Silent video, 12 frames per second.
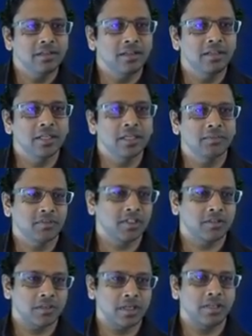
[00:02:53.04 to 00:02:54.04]
And then I'm
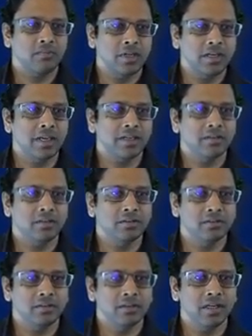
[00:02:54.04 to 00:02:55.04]
just running Beeline
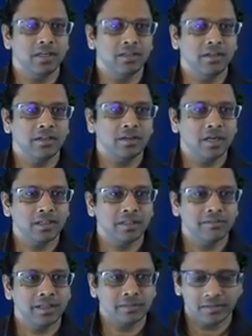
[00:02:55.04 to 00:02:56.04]
to get
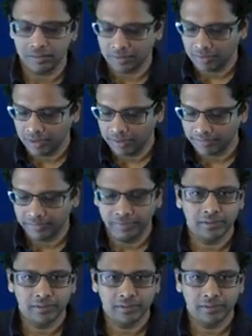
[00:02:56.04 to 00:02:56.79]
interactive access to Hive.